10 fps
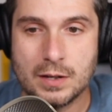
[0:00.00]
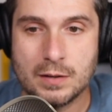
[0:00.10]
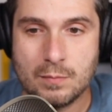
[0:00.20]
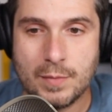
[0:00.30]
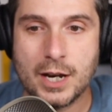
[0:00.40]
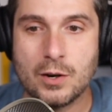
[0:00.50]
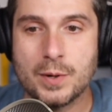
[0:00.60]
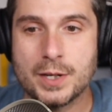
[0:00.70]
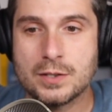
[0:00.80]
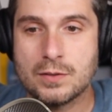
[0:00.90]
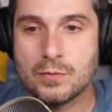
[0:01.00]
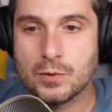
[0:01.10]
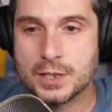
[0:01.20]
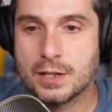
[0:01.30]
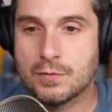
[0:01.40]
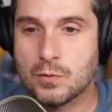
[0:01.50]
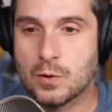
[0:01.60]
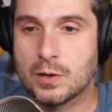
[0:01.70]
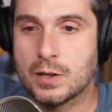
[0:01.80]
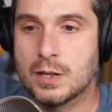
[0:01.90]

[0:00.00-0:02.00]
macOS 14.4,